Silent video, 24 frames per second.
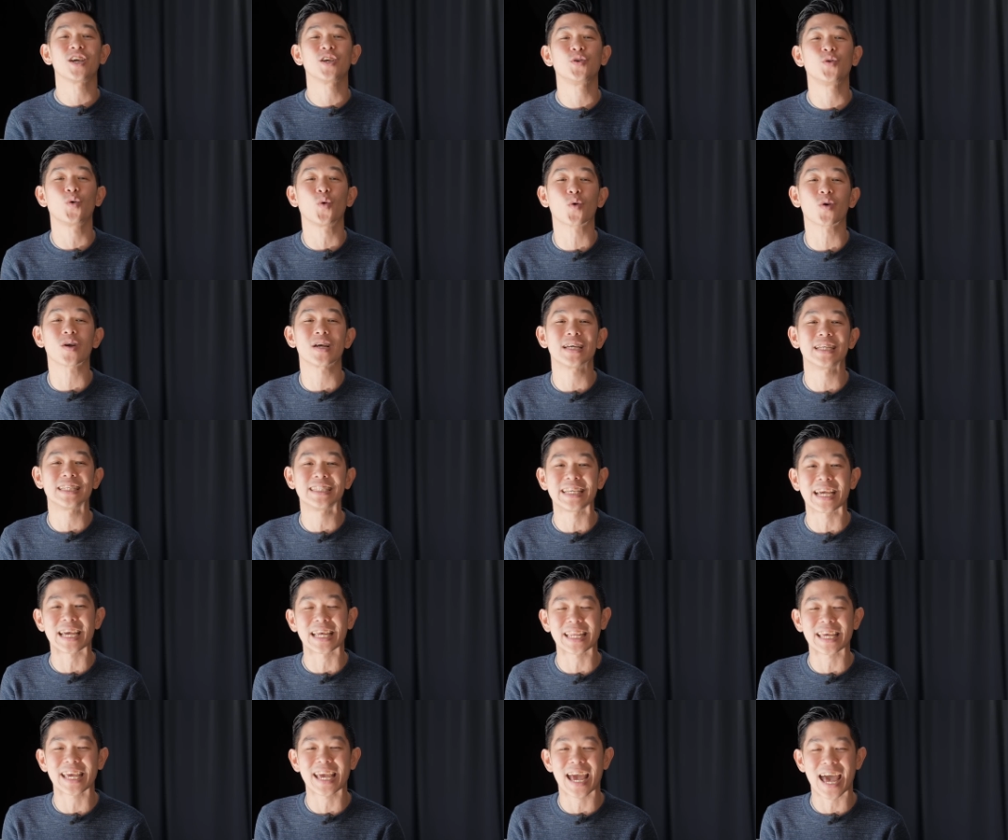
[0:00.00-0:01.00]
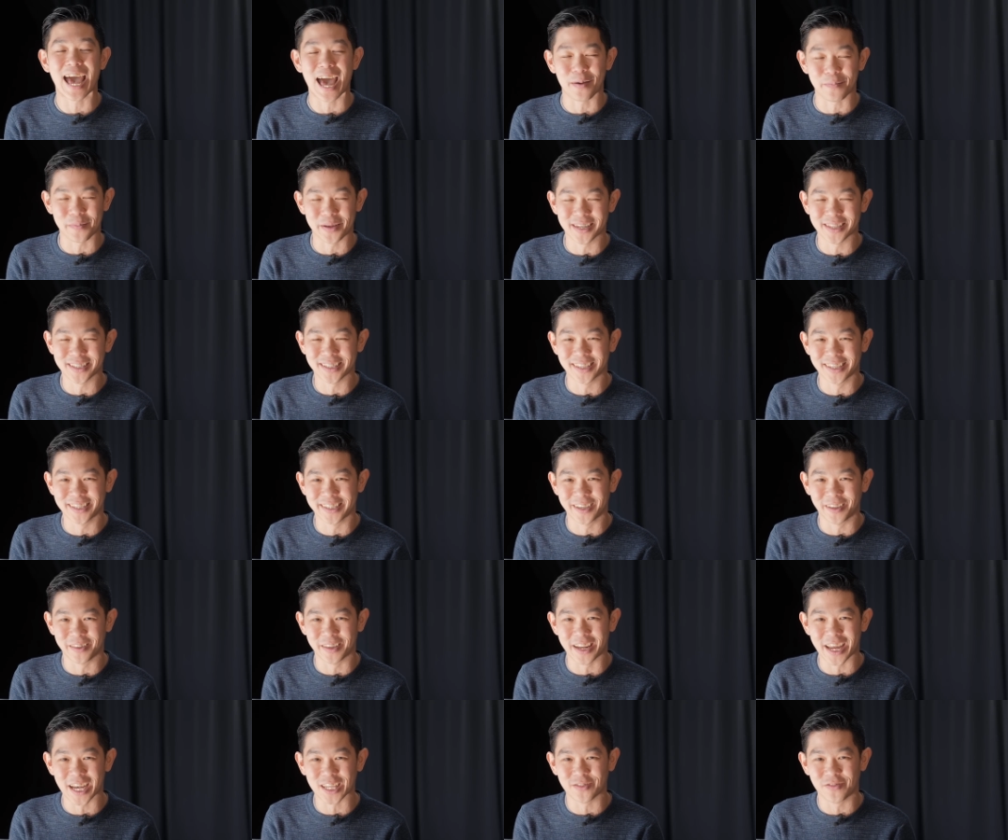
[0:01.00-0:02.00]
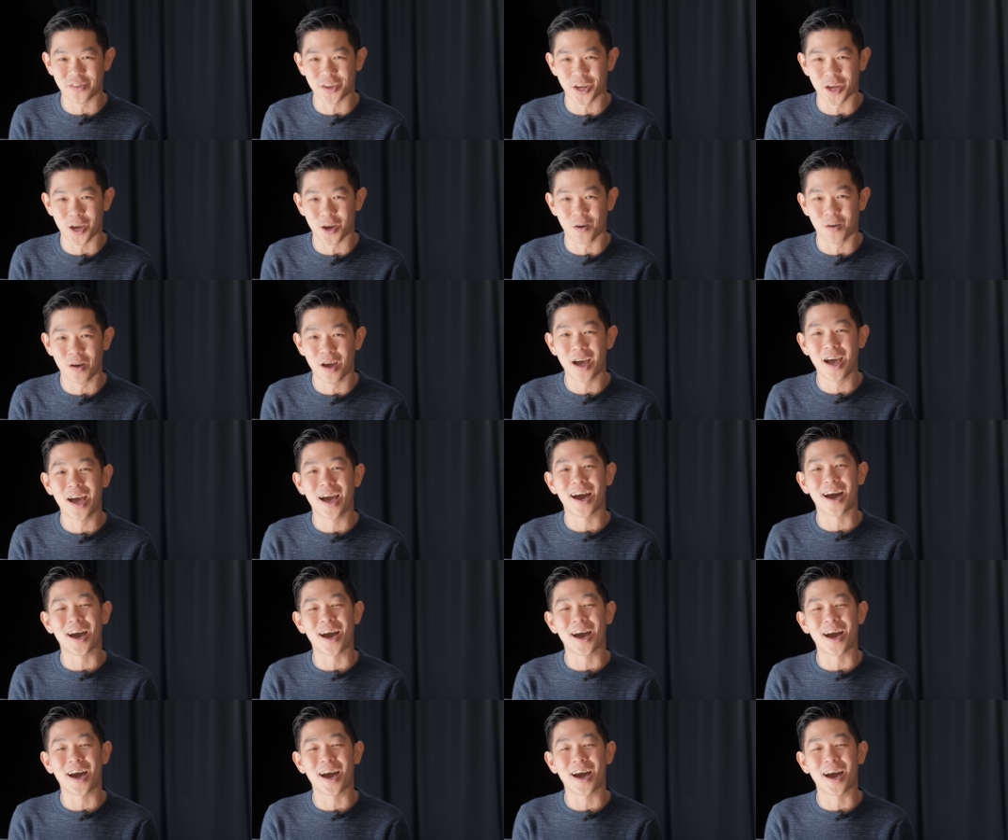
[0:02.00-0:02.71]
your daily habit. Until the next video,